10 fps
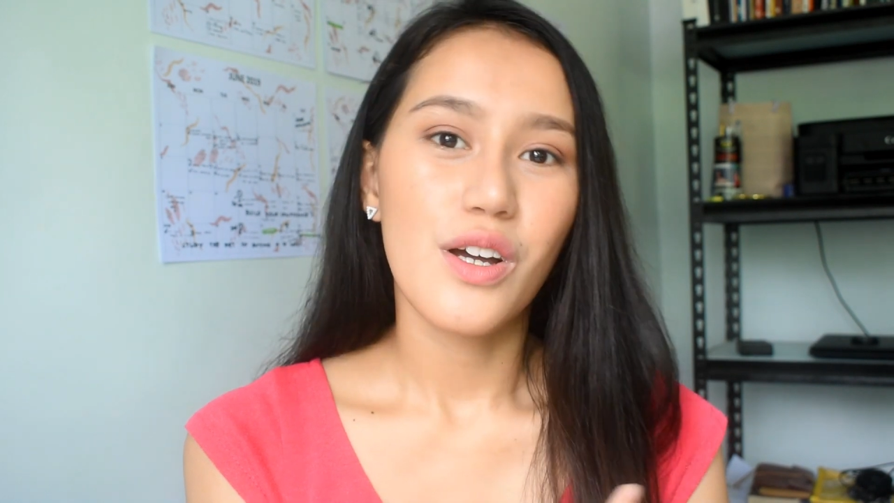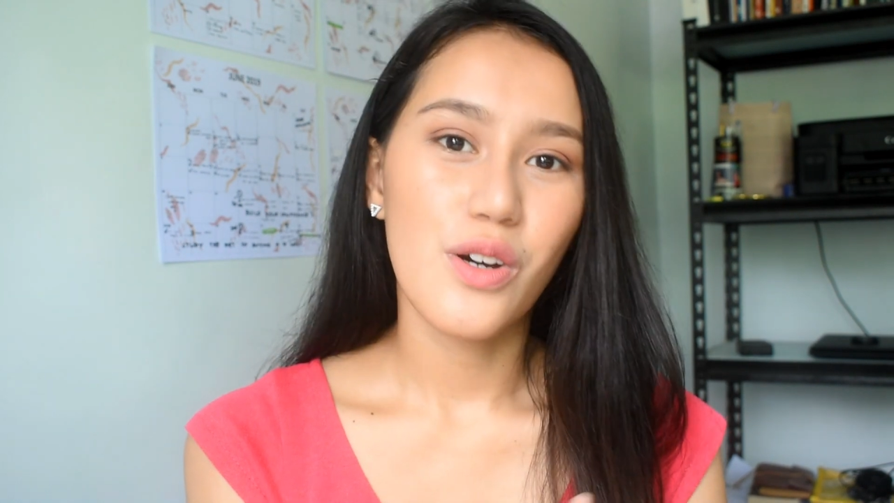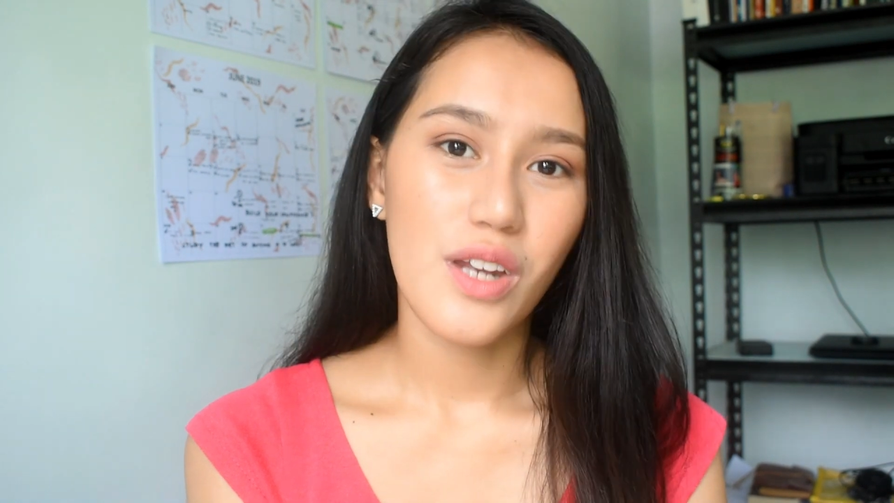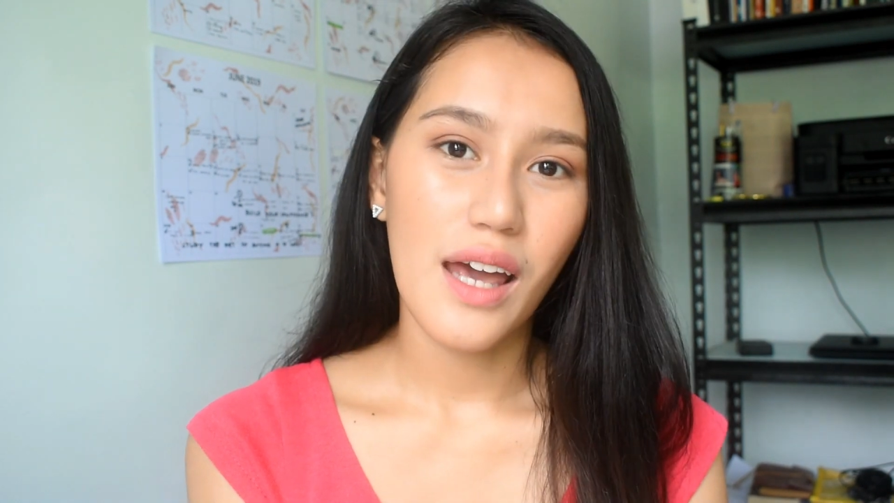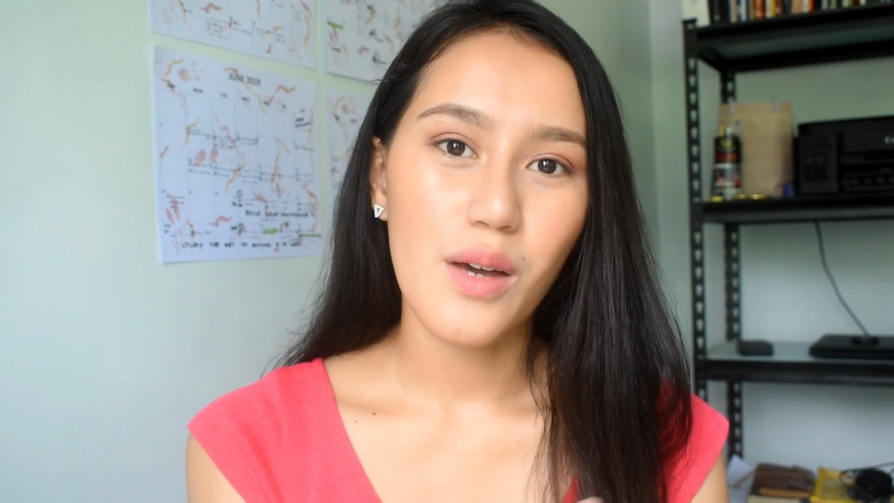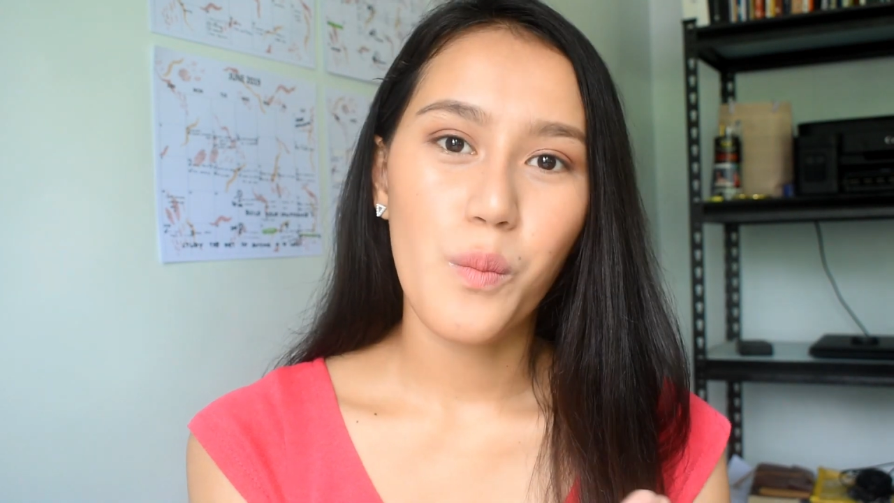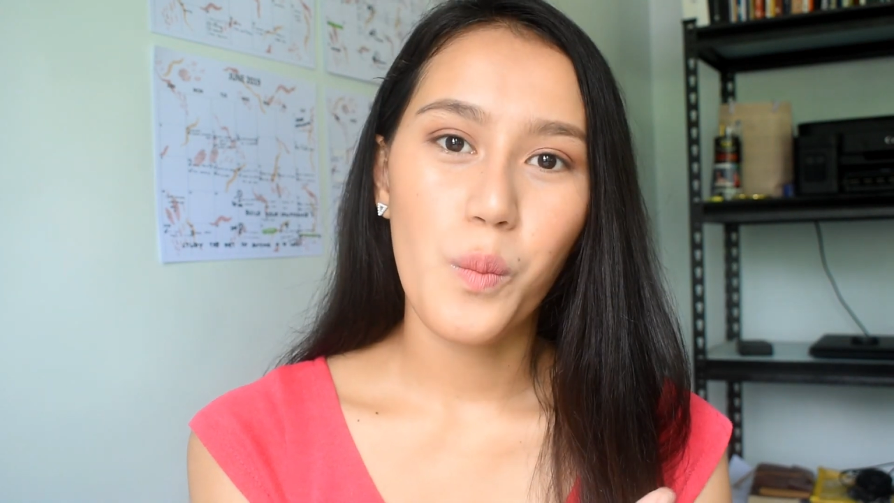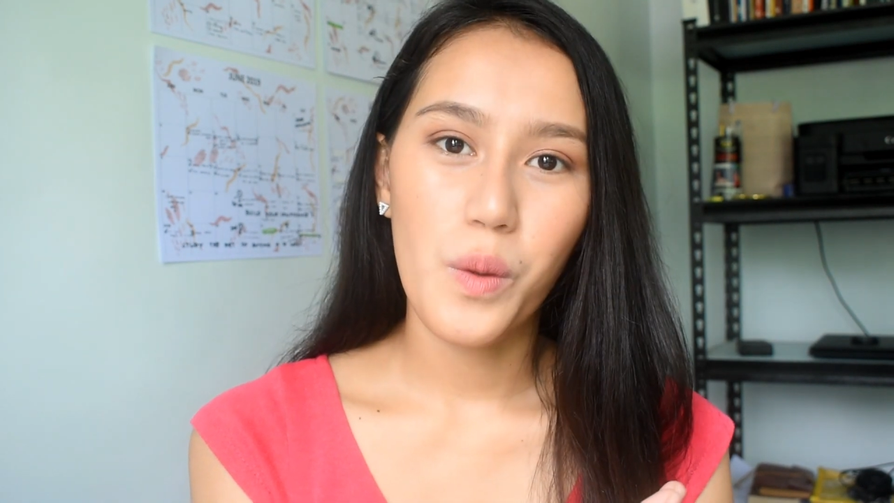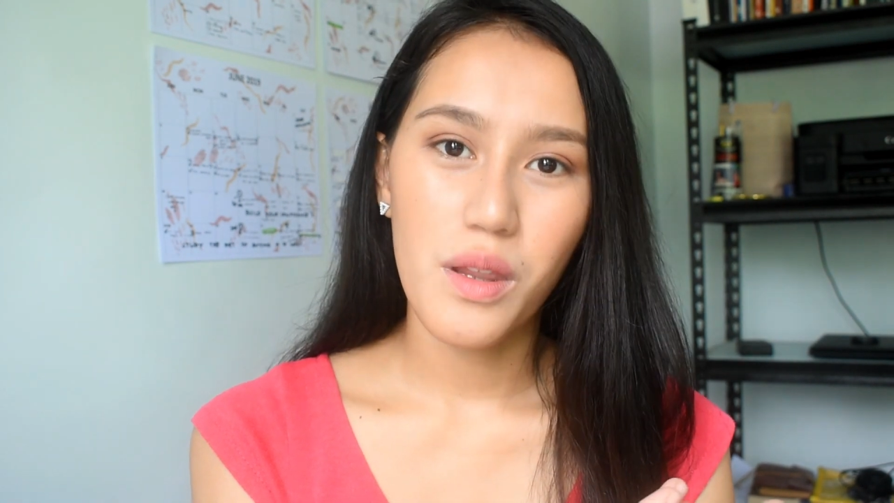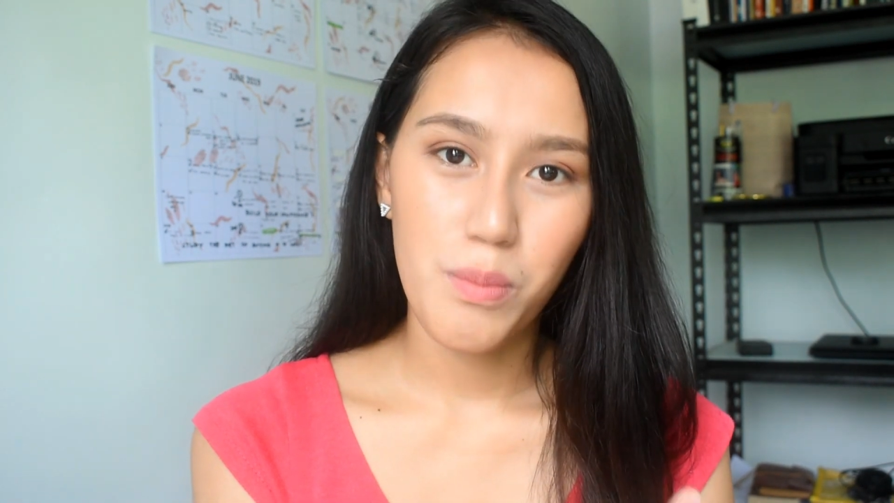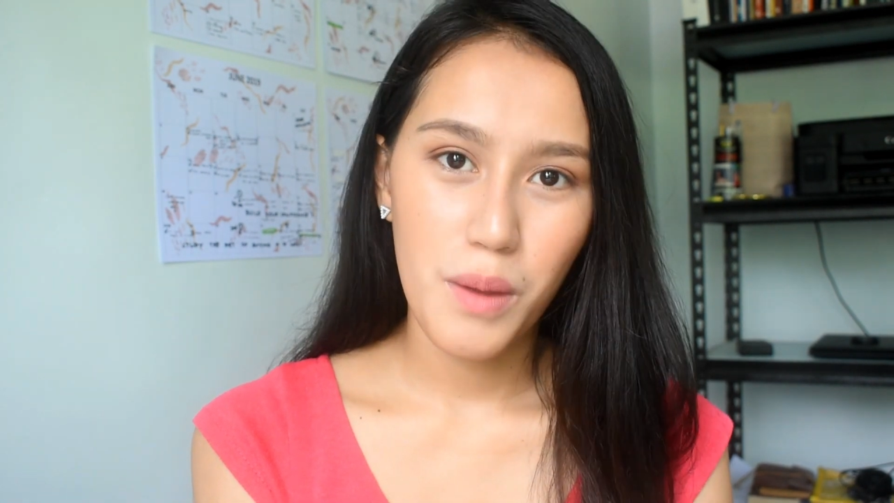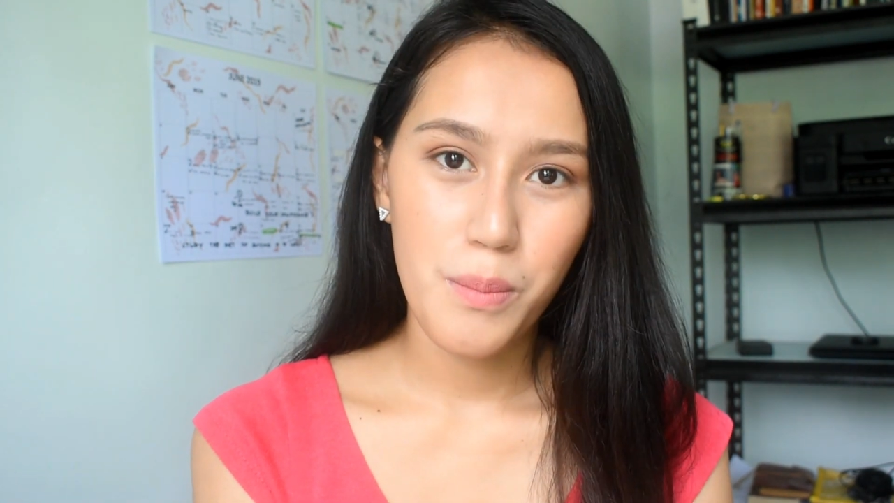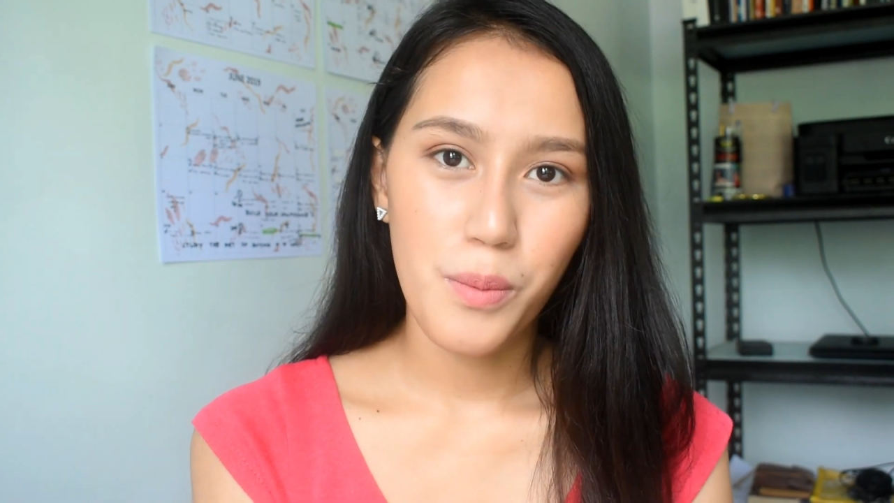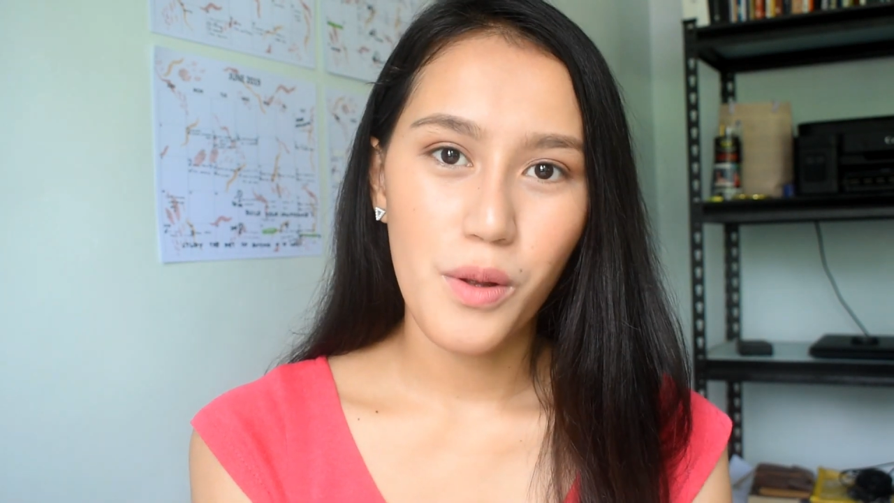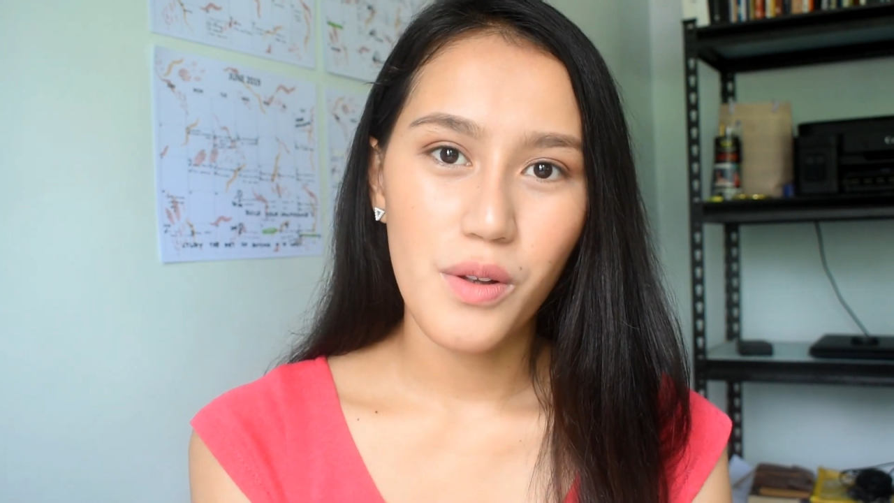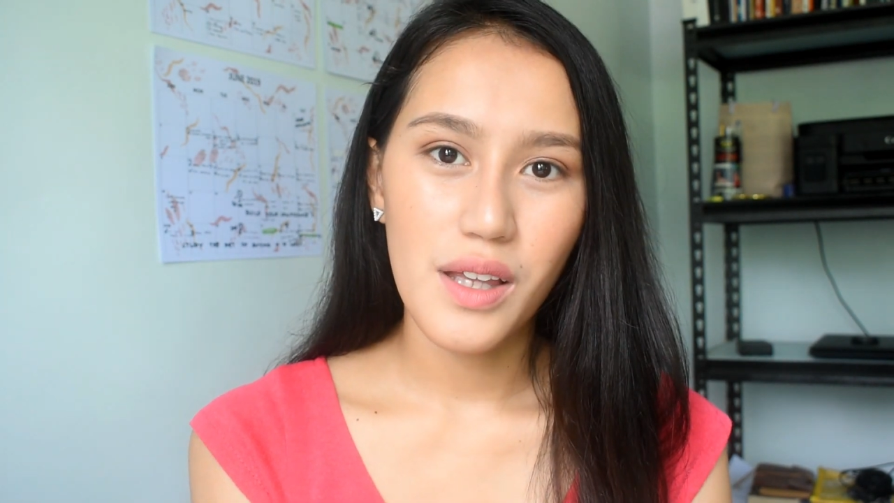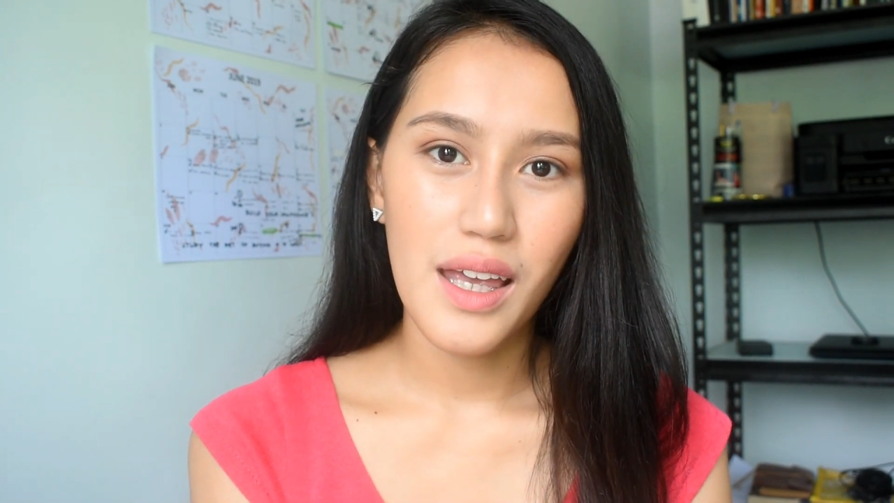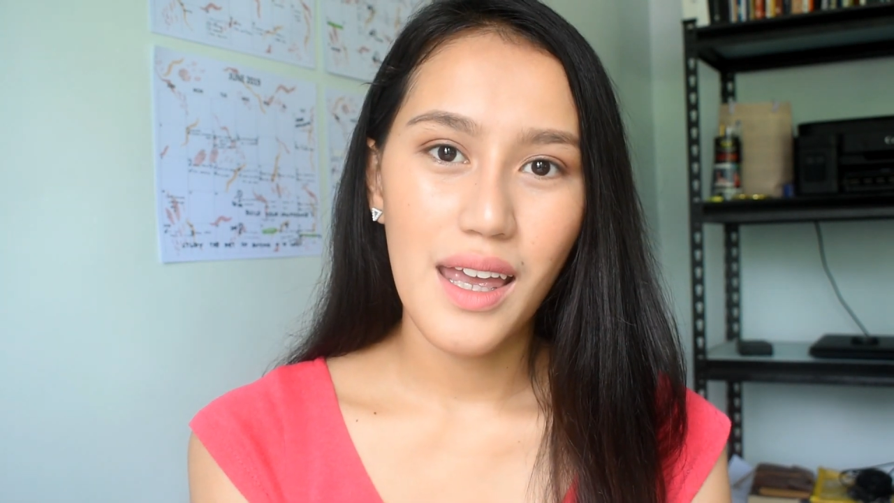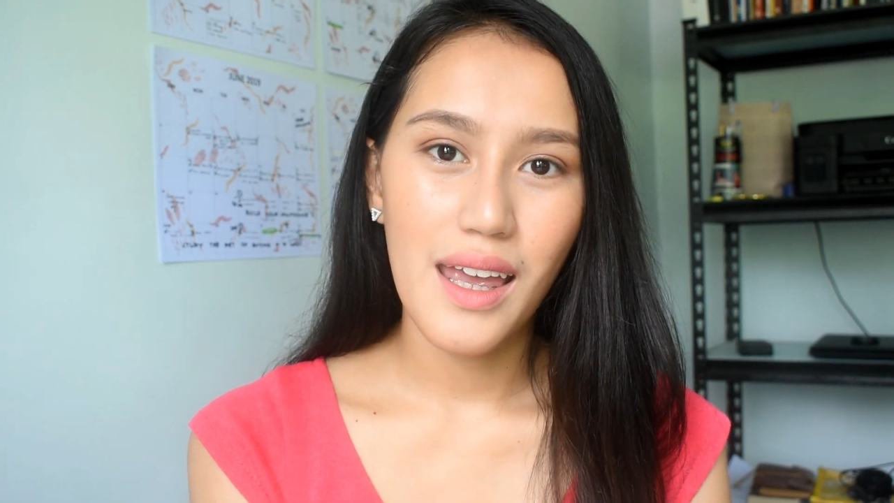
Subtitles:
connect with people